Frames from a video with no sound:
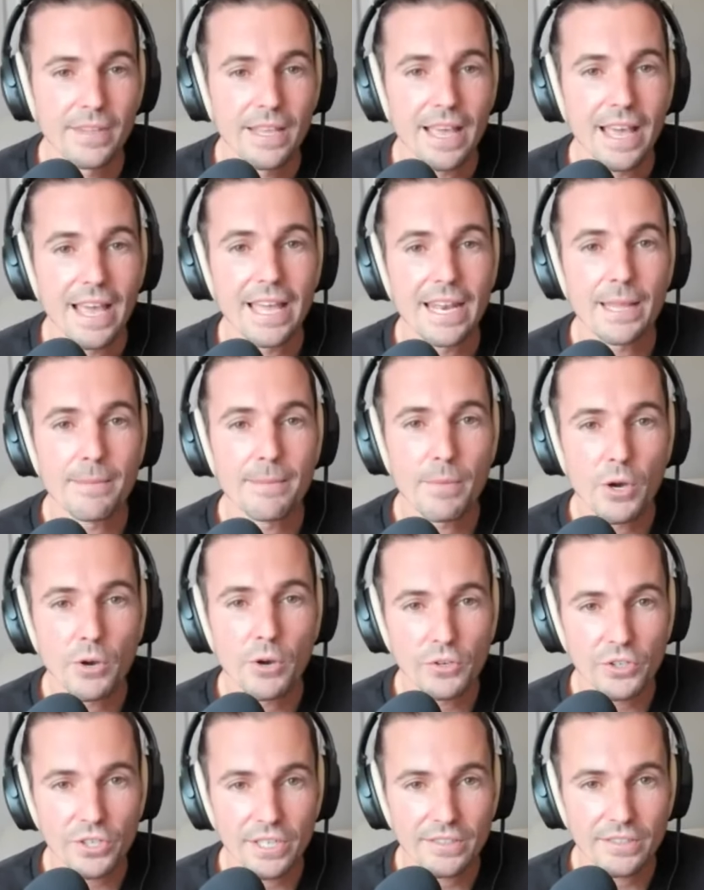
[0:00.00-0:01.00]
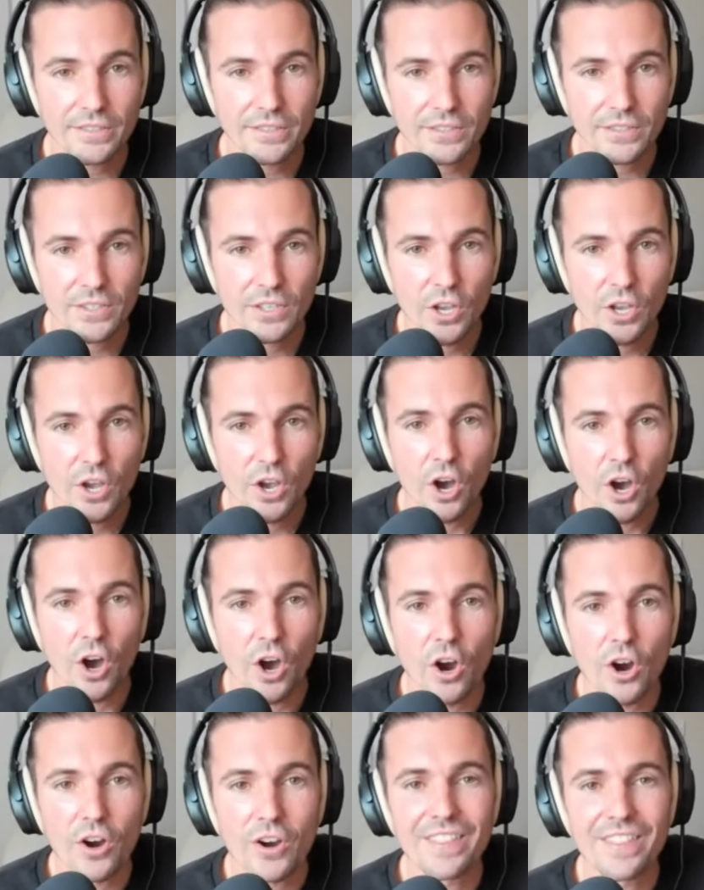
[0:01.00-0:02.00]
And emotions
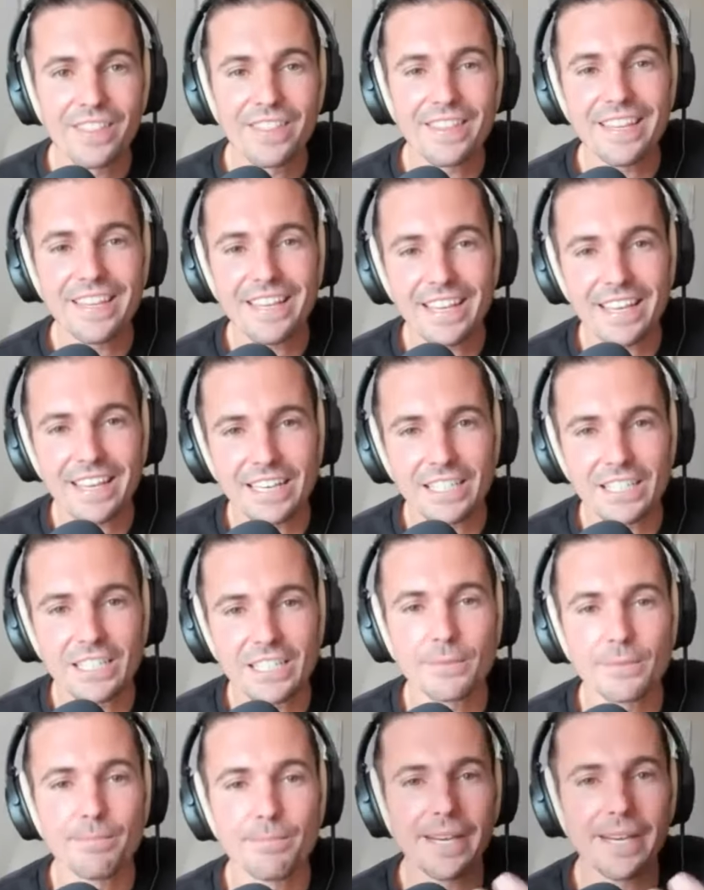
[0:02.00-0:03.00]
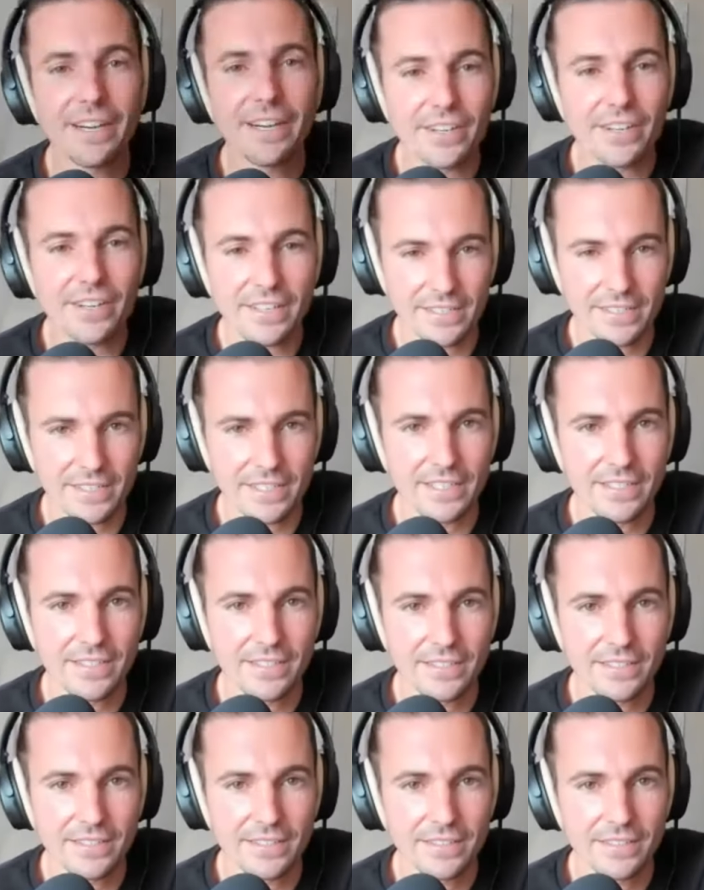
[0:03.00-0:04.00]
are the
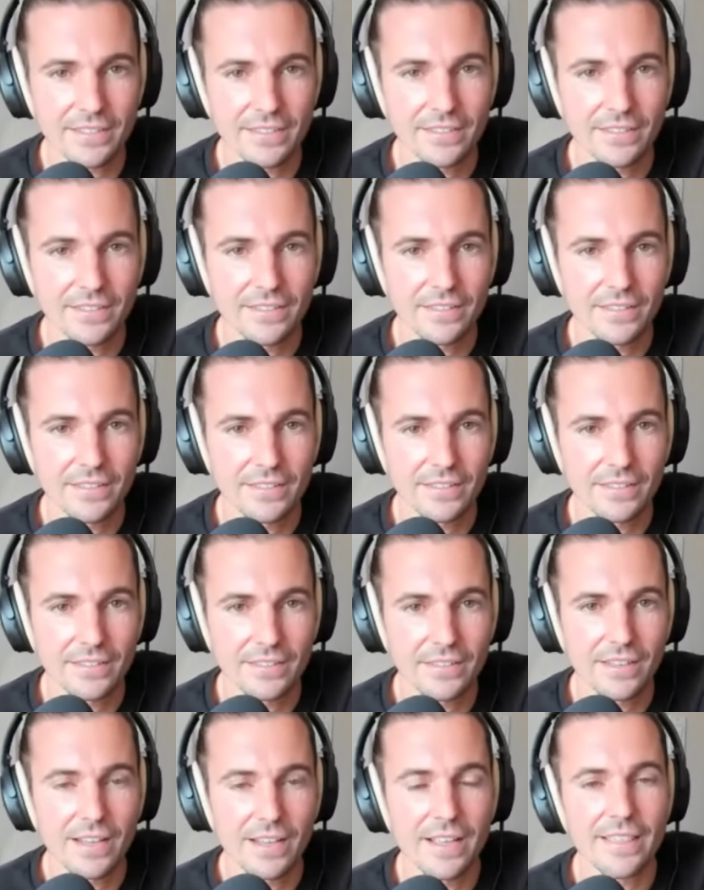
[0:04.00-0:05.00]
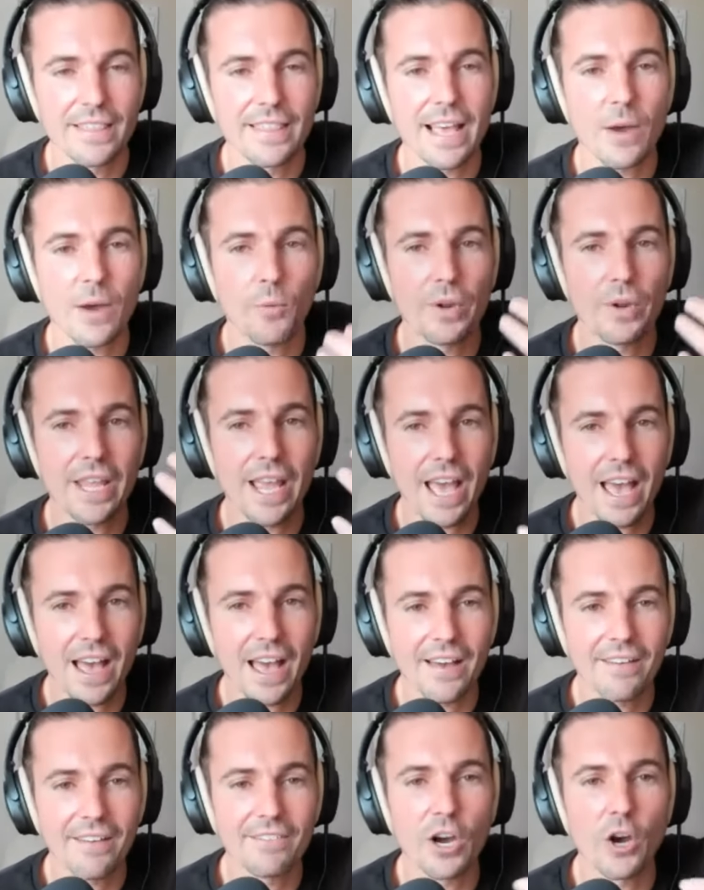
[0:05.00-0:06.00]
experiences that we
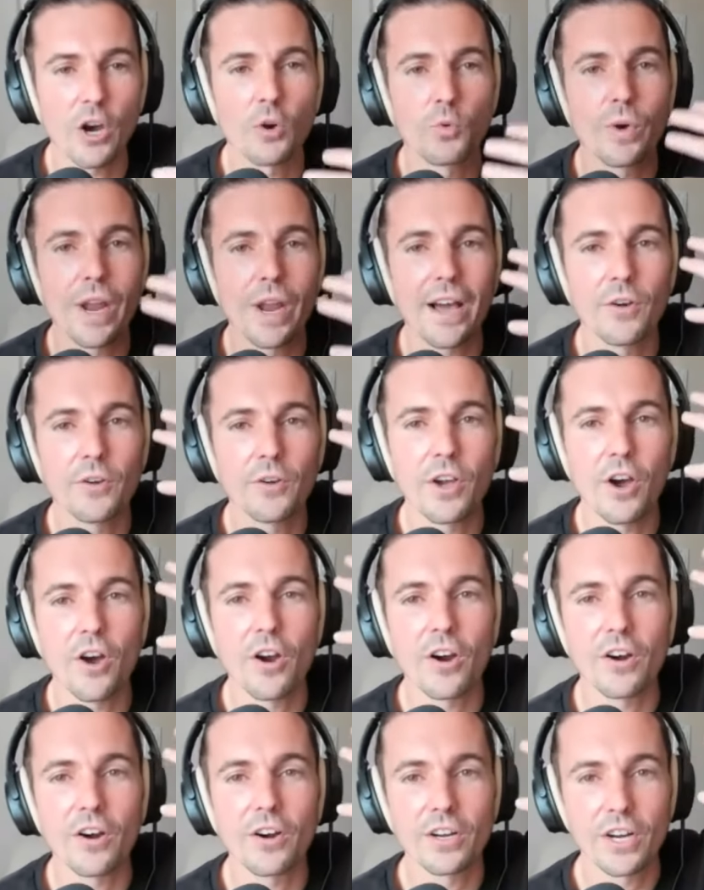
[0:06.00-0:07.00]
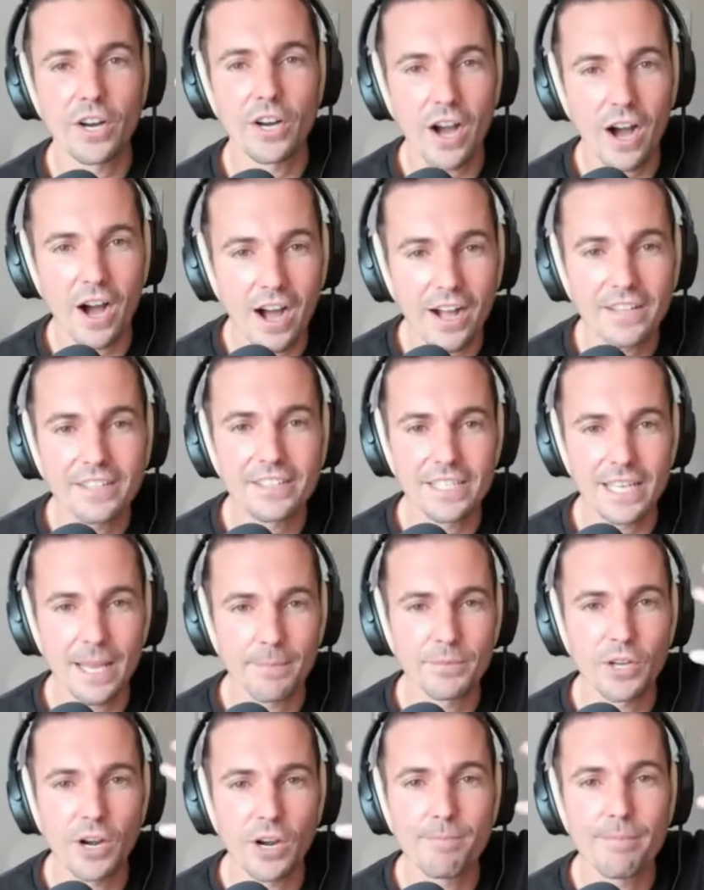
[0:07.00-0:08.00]
have around our
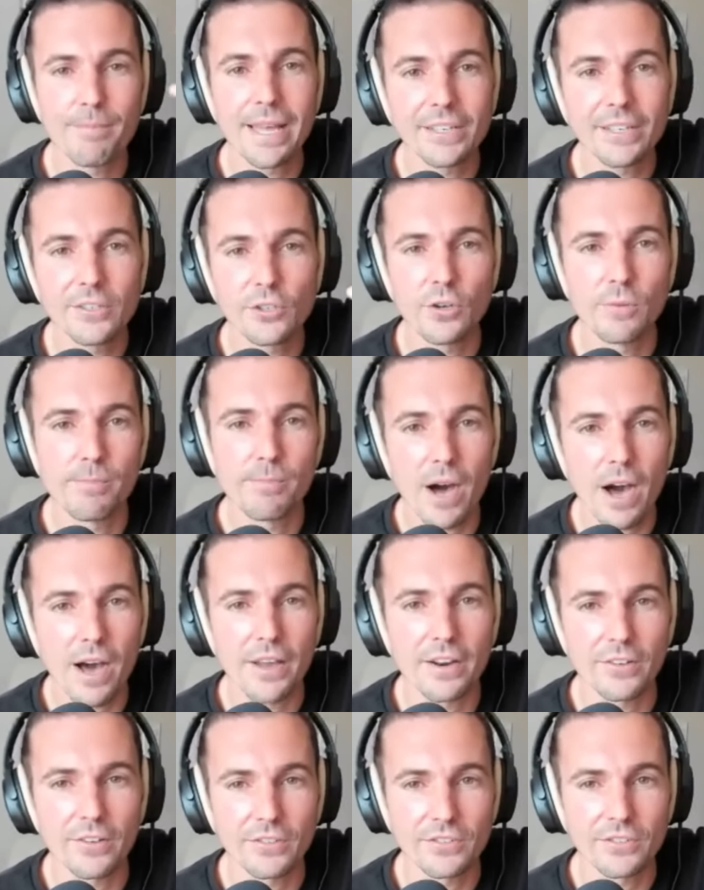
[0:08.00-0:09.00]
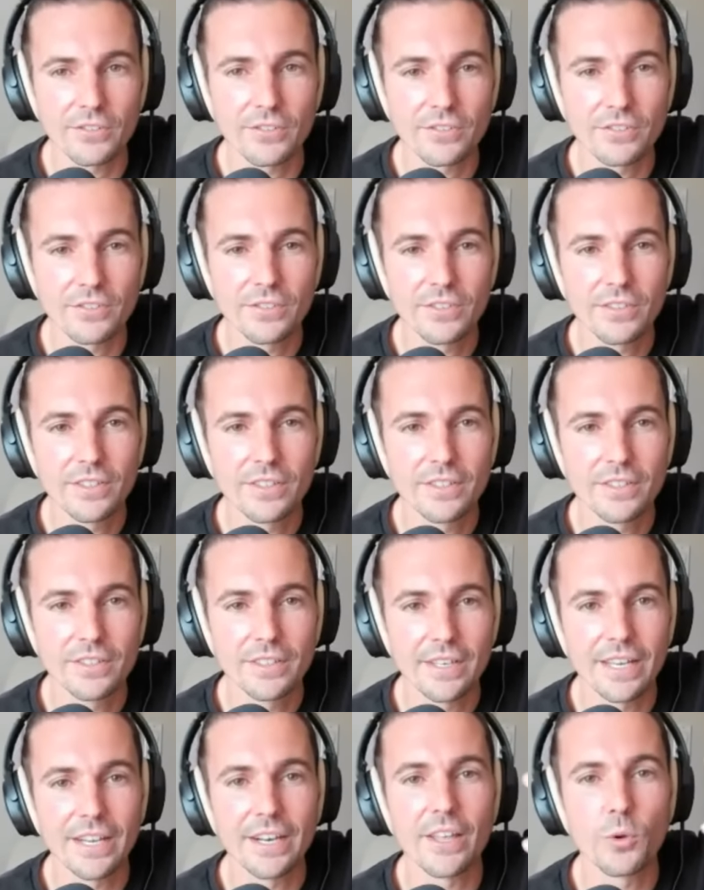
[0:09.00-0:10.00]
concepts, our mental models.
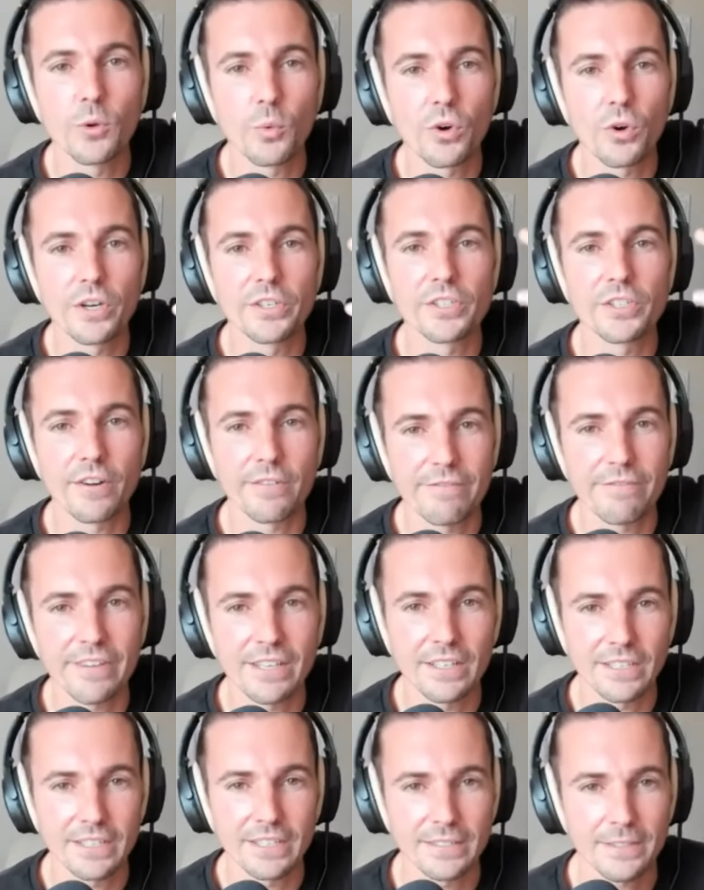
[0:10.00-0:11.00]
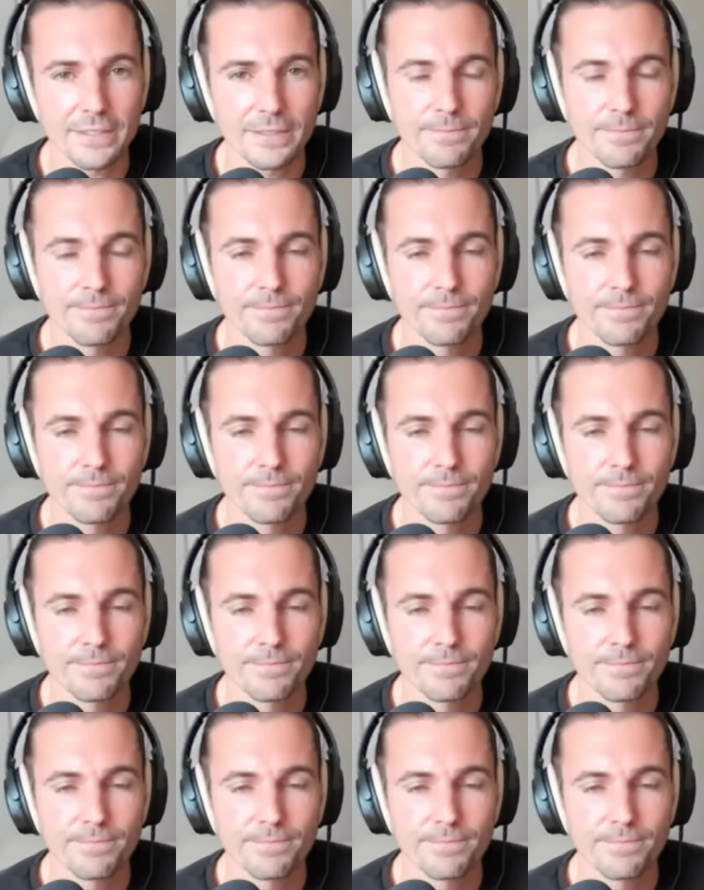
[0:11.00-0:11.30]
In other words, our feelings.